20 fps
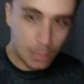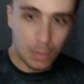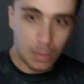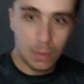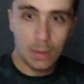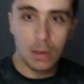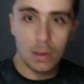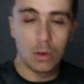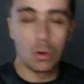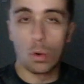
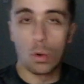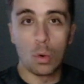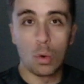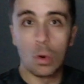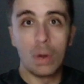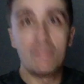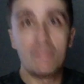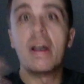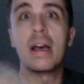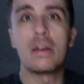or, or
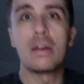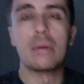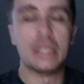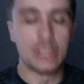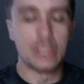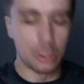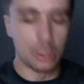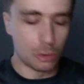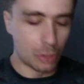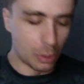evaluates the
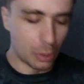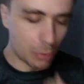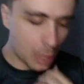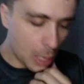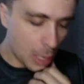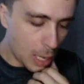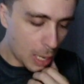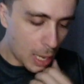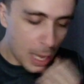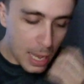true.
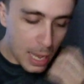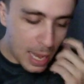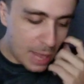And